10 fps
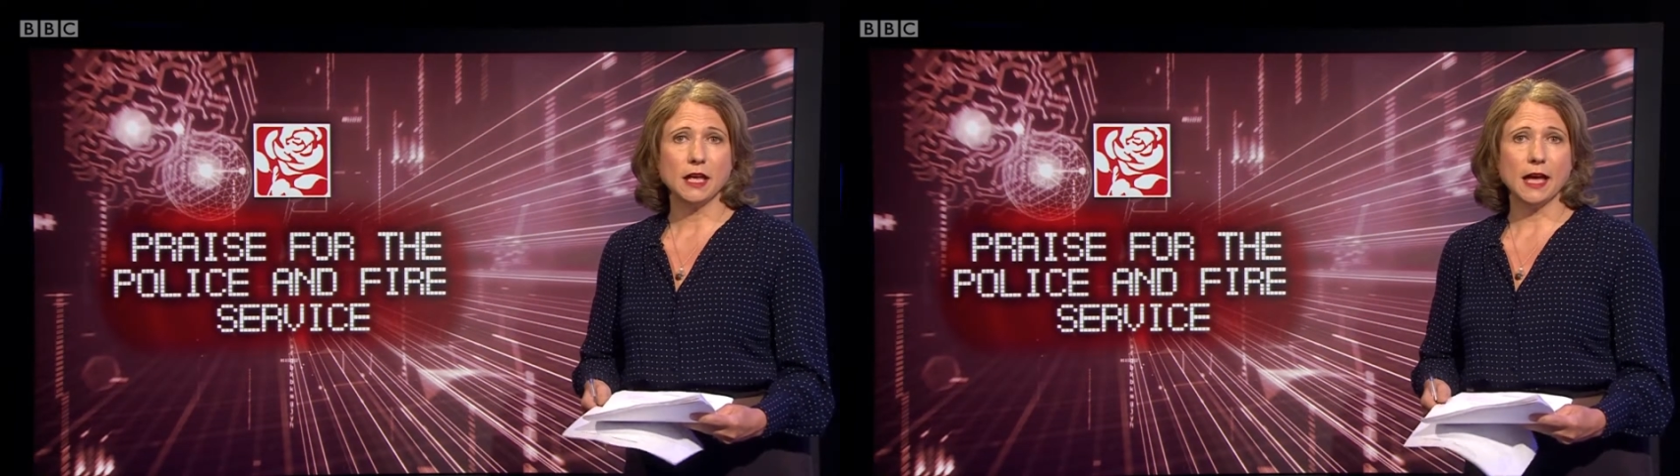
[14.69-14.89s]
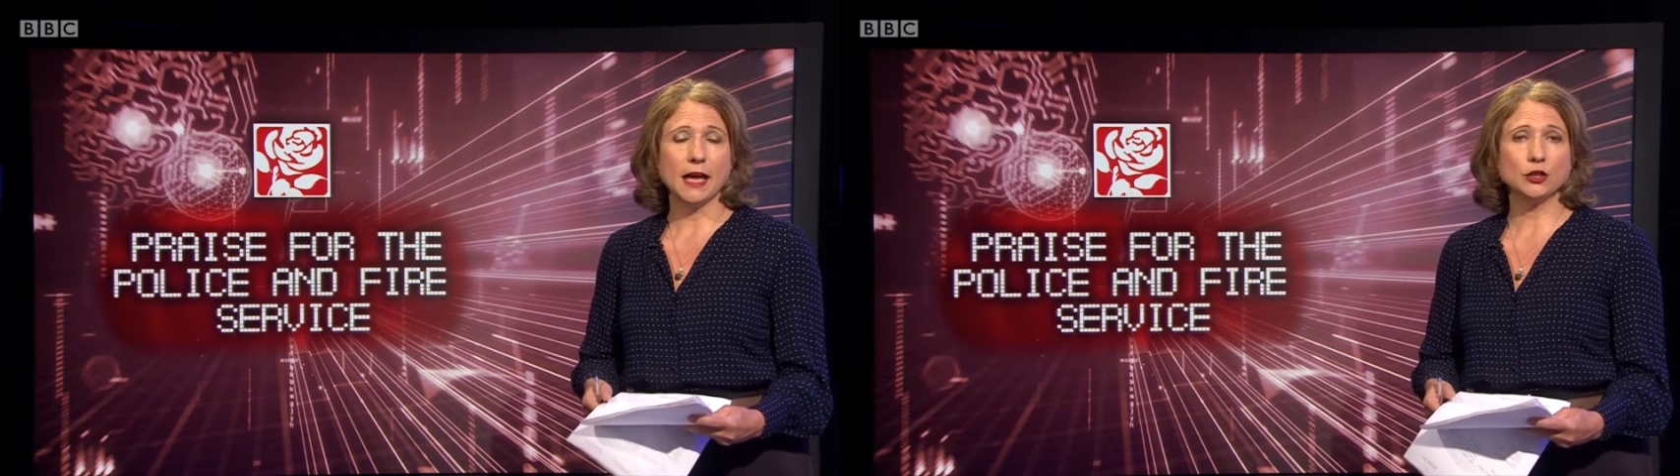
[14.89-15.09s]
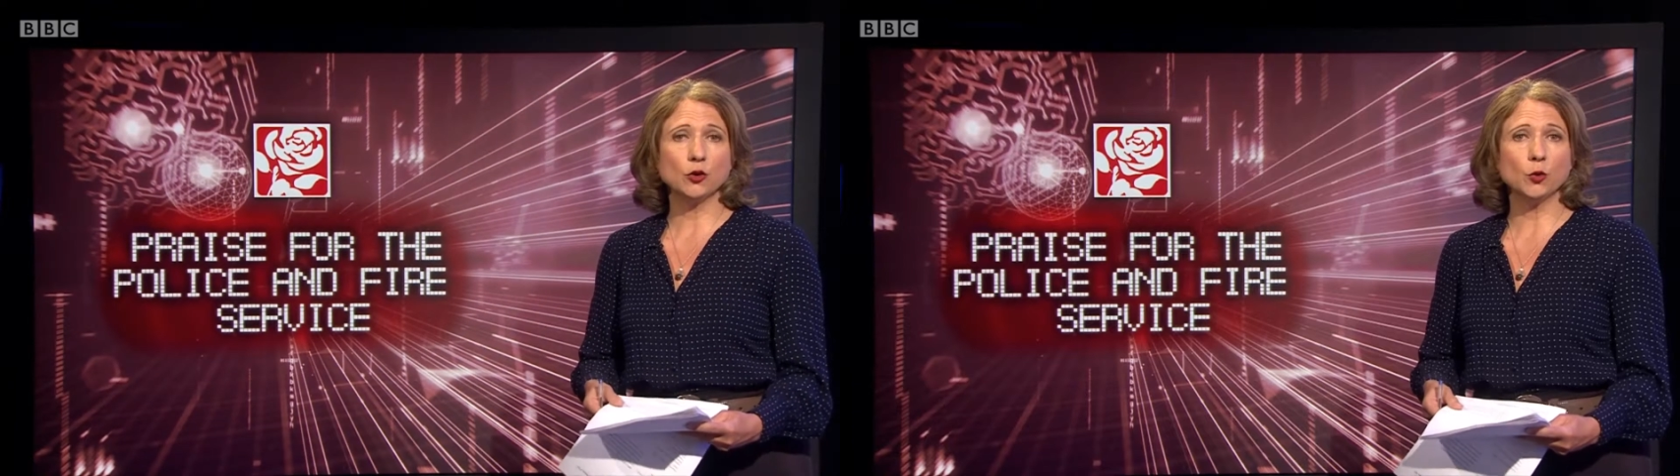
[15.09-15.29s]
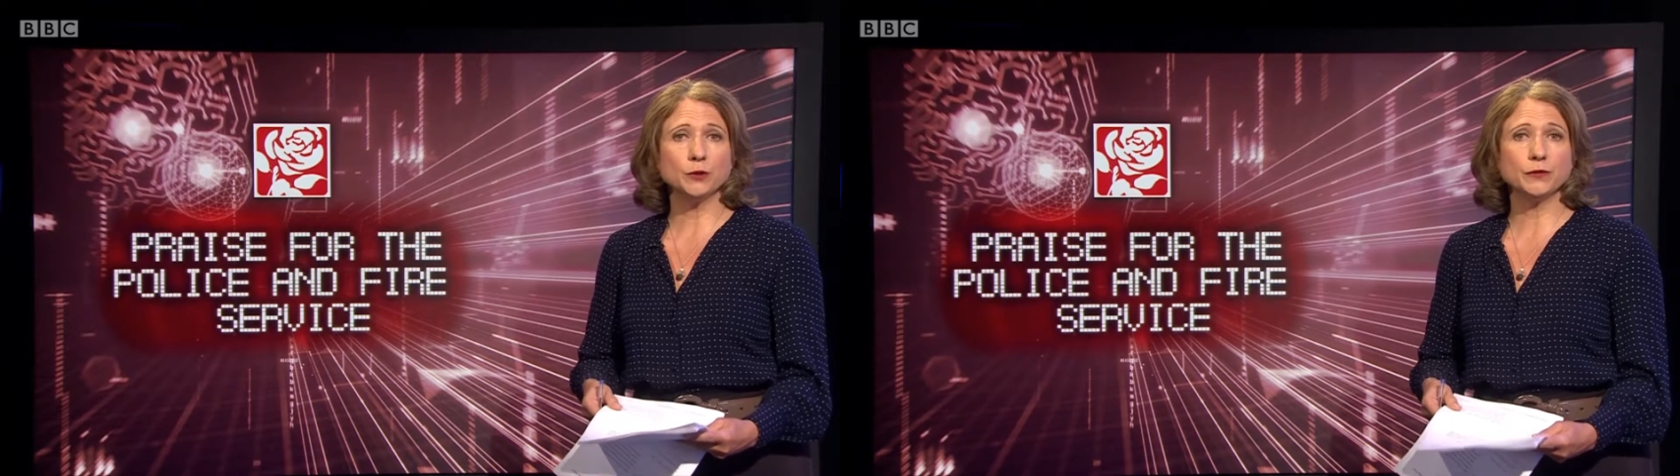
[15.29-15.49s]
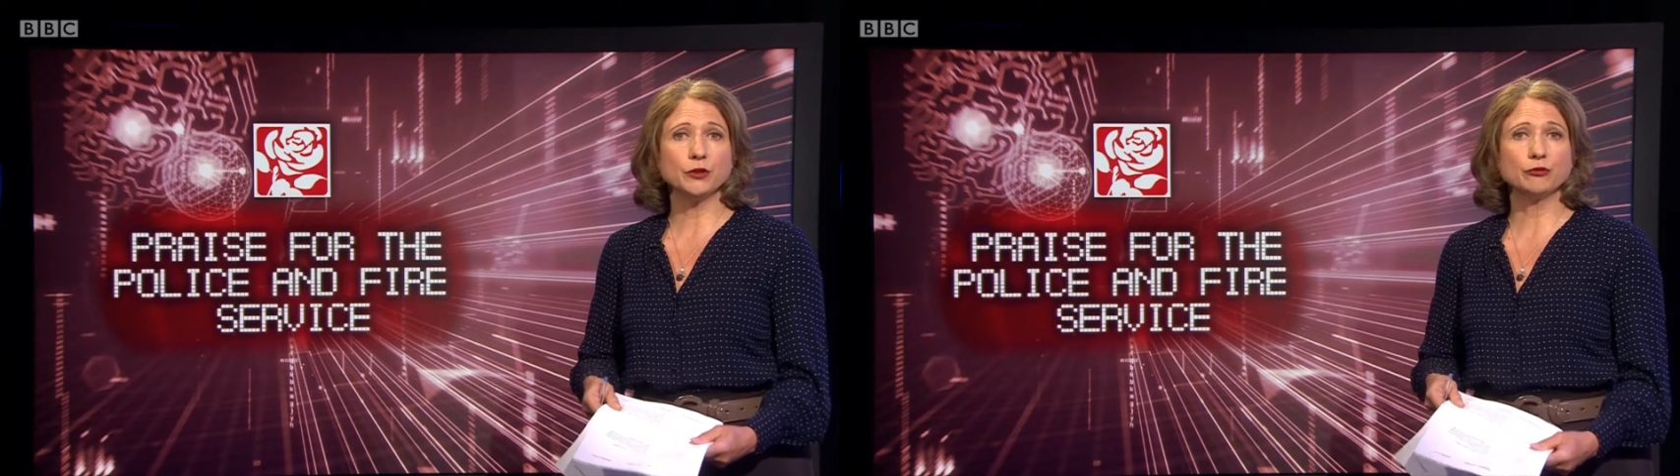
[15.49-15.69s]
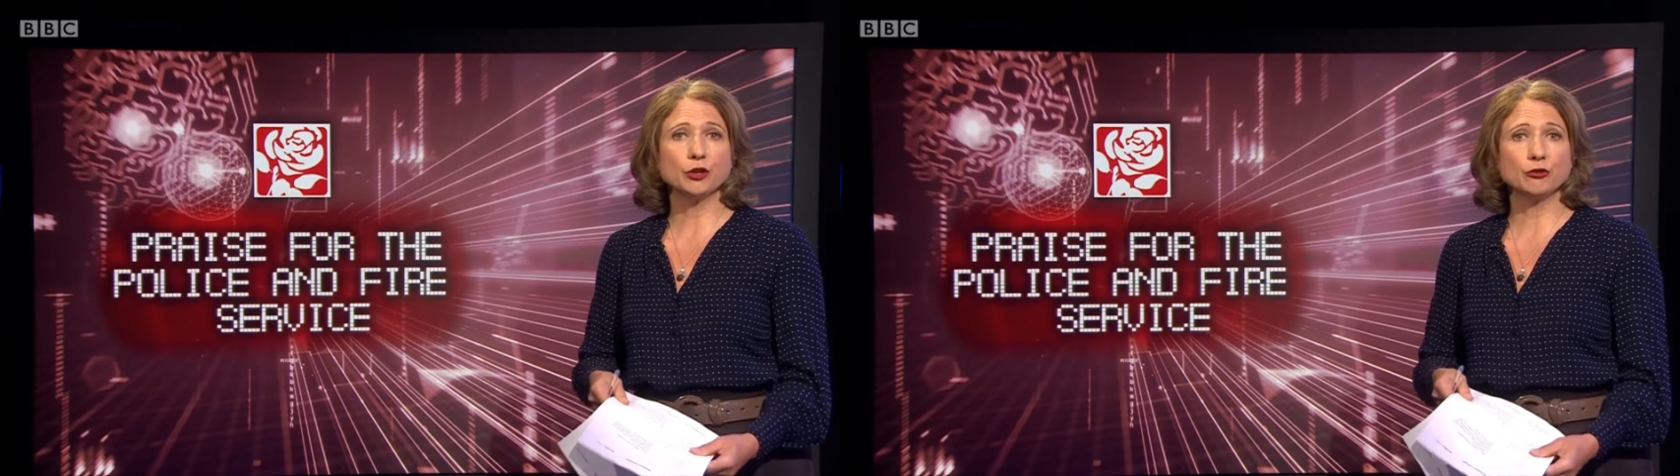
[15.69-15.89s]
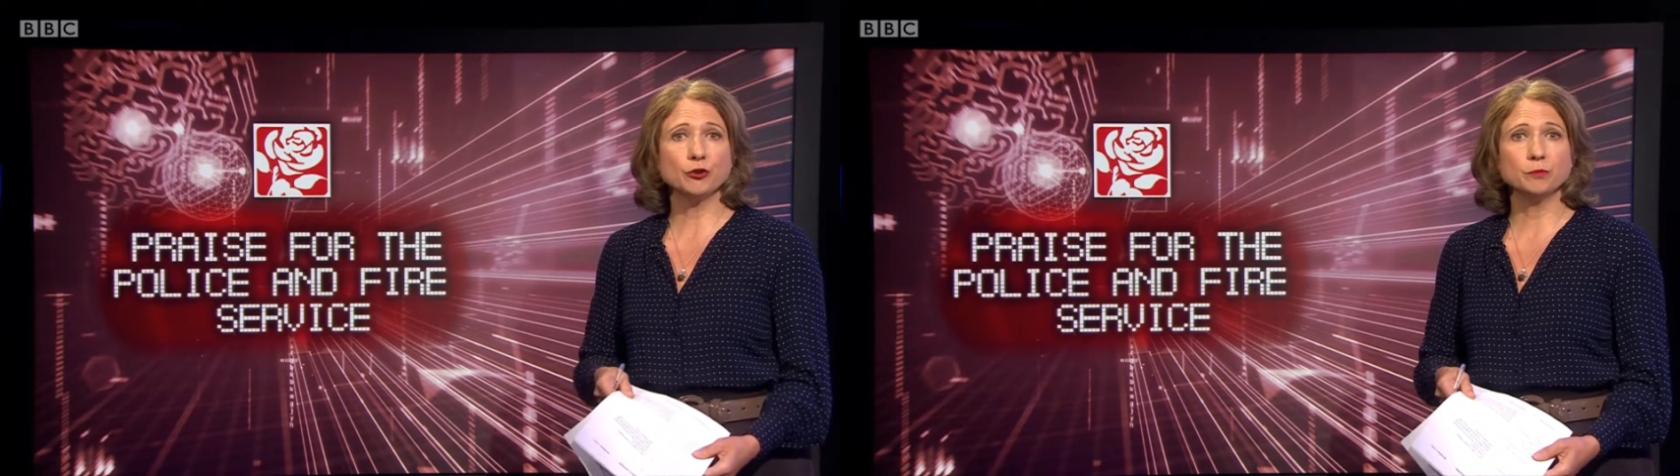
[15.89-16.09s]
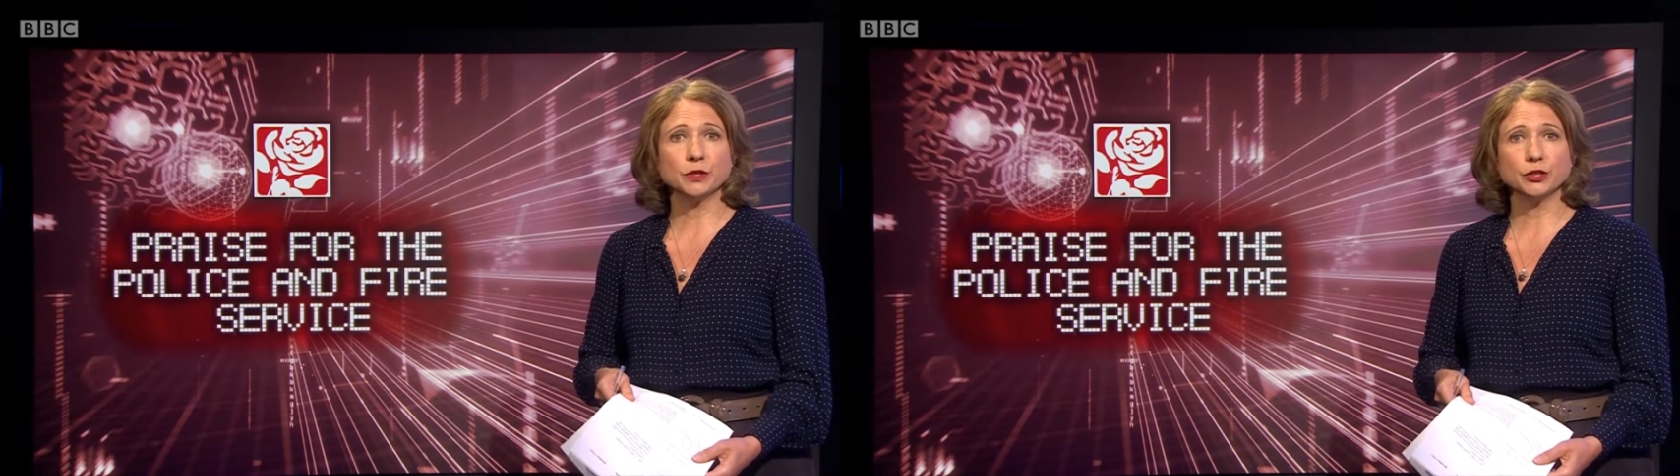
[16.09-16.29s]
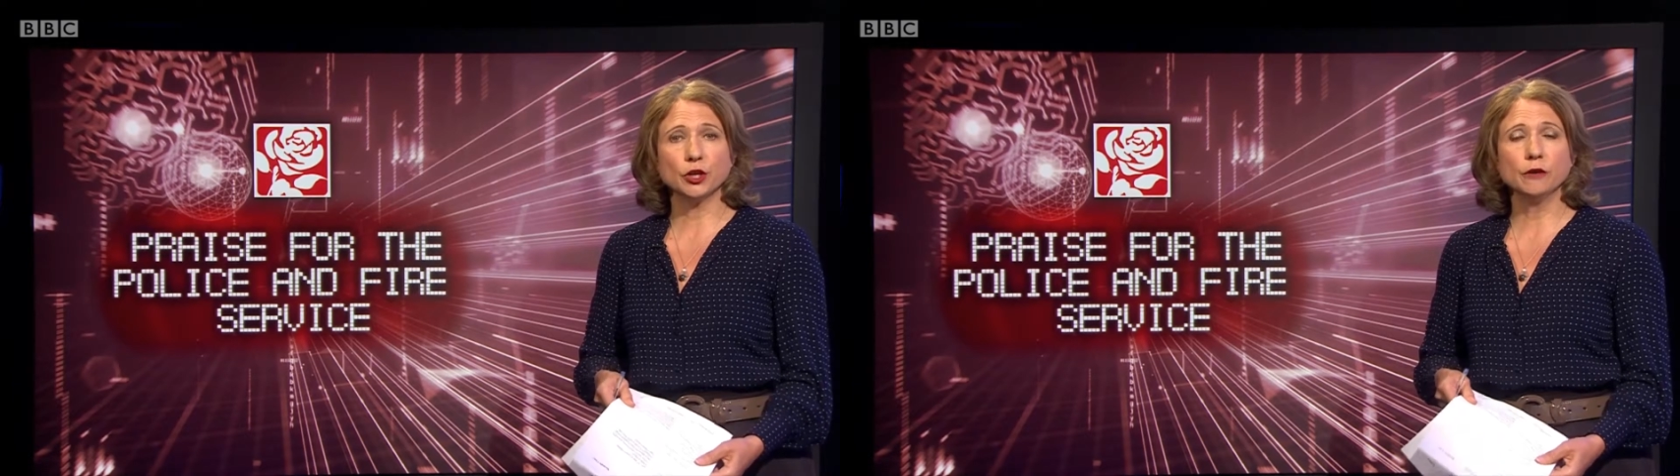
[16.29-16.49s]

and calls for the recruitment